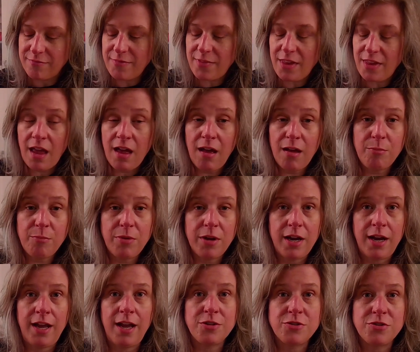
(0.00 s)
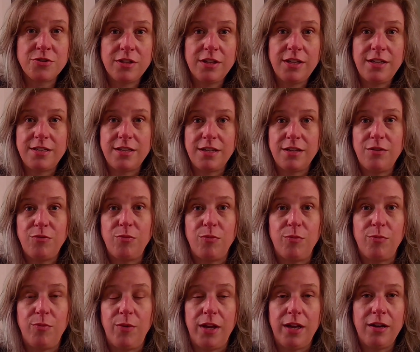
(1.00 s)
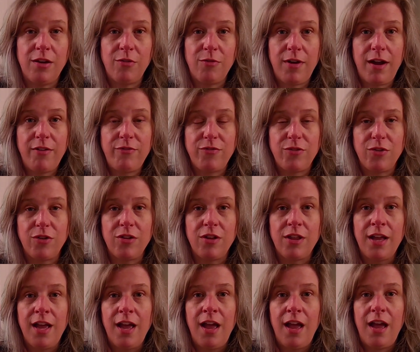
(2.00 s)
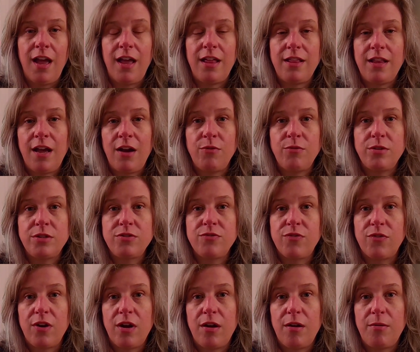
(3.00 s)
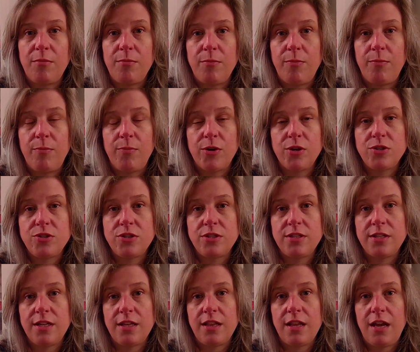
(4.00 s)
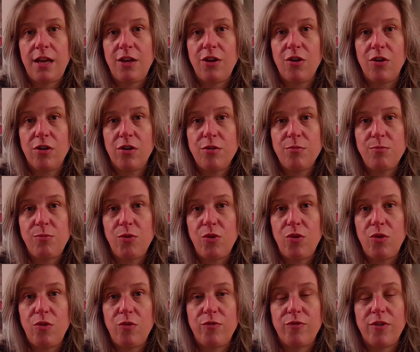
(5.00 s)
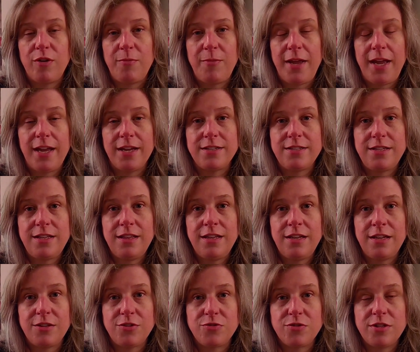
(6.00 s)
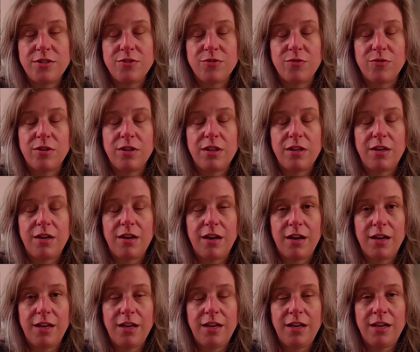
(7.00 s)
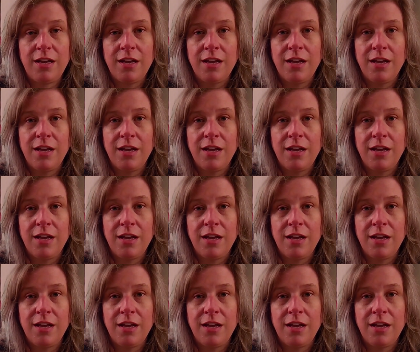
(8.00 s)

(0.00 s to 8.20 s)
But I actually did win a raffle, and that was from purchasing that yarn bowl from Andy the Knittress, or the naughty